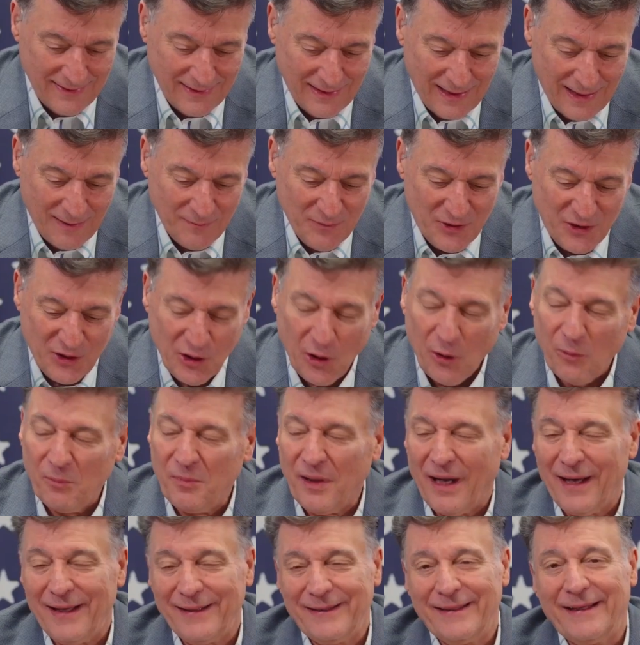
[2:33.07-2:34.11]
I'm Joe
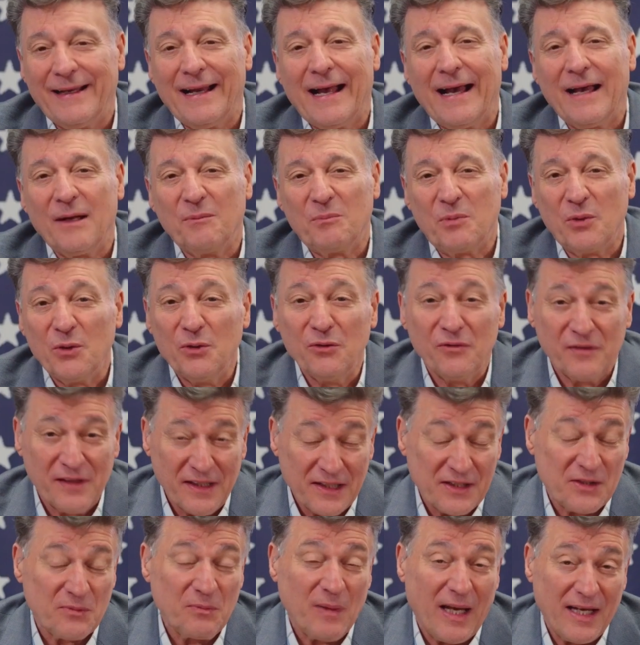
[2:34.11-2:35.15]
Biden, and I approve
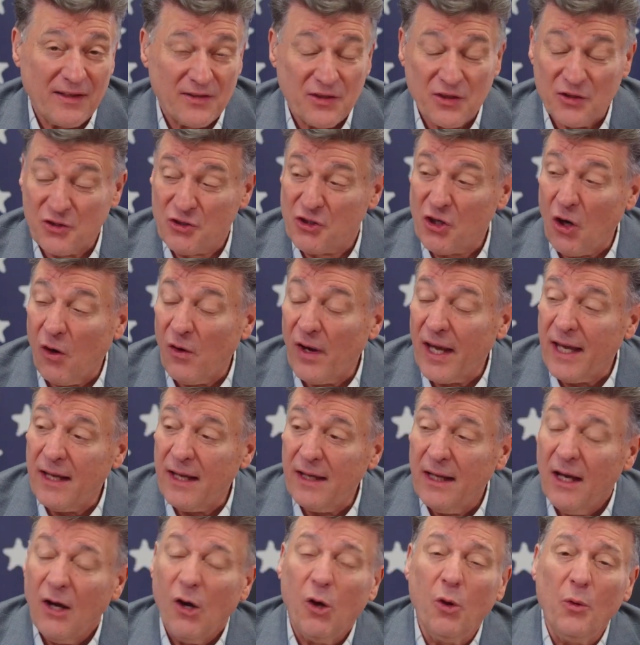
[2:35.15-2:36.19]
this message. Joe,
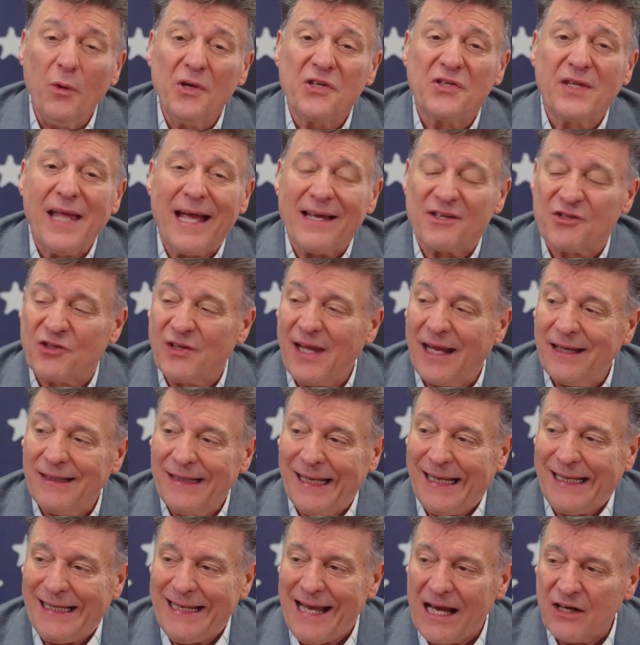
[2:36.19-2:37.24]
hey, who is that
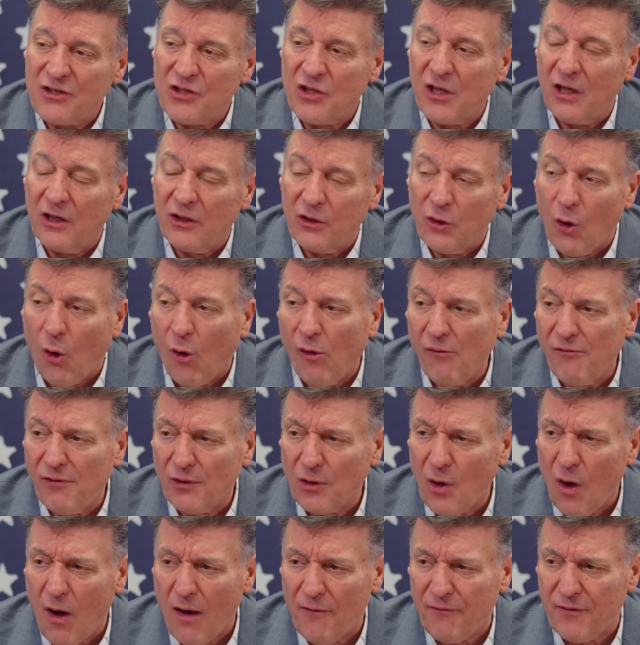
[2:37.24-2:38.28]
standing next to you in the
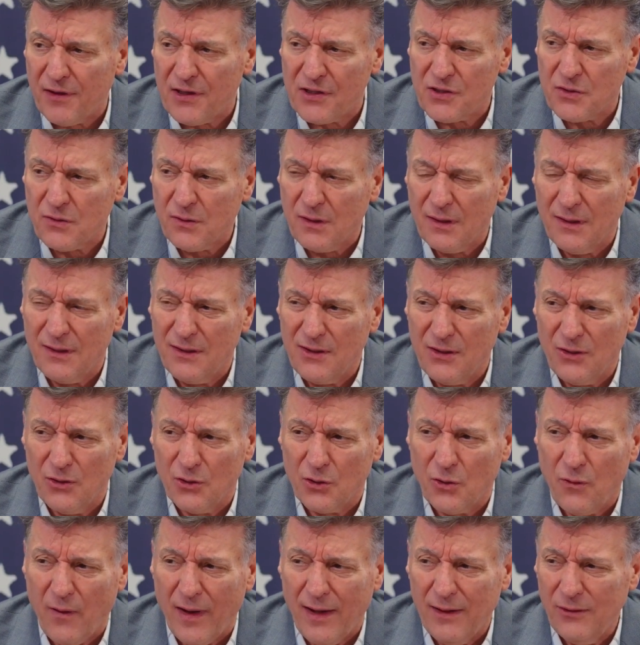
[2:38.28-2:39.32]
Oval Office? Your
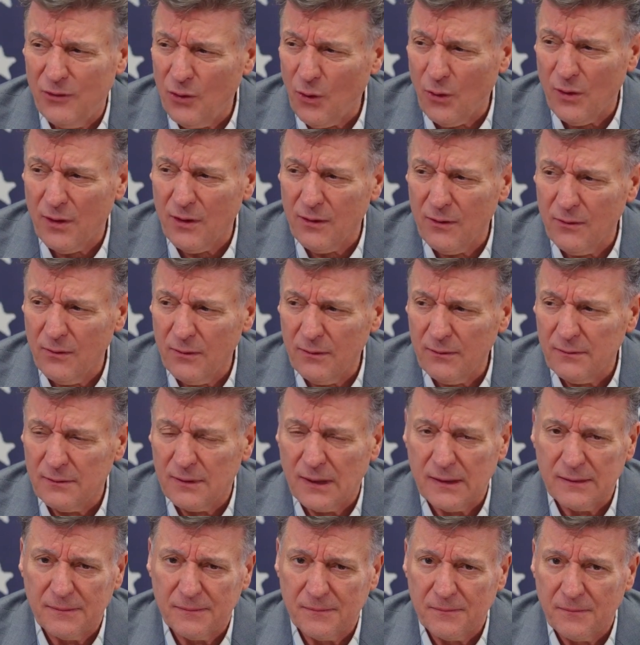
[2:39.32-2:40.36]
granddaughter?
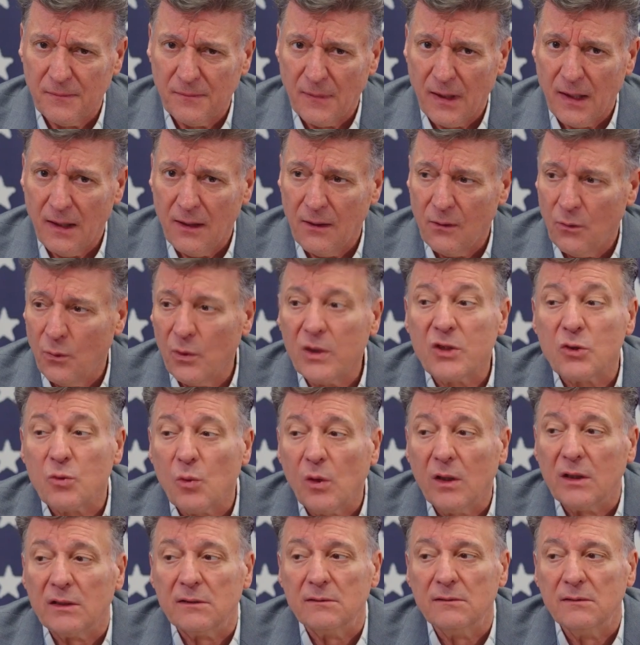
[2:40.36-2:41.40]
Which
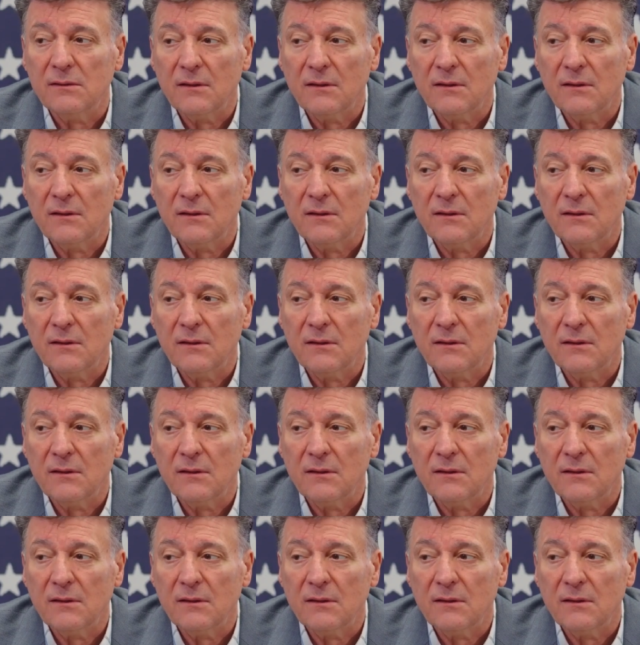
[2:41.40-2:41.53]
one?